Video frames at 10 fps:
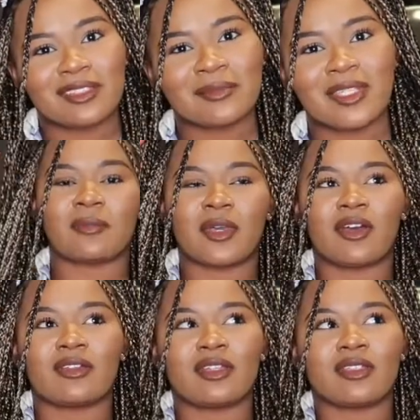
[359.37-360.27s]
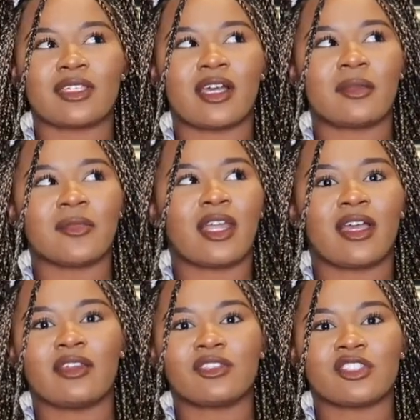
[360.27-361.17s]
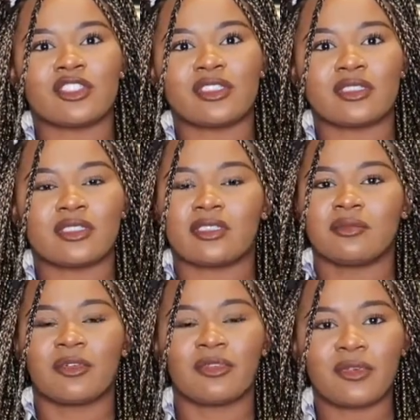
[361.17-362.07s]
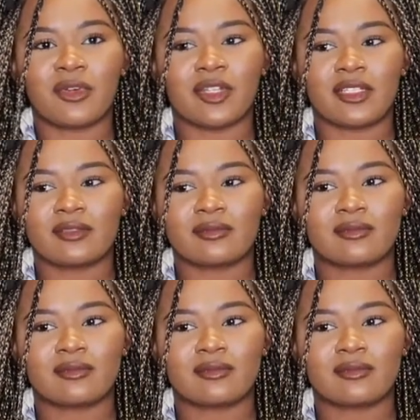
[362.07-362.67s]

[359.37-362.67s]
to me about a time that I auditioned before,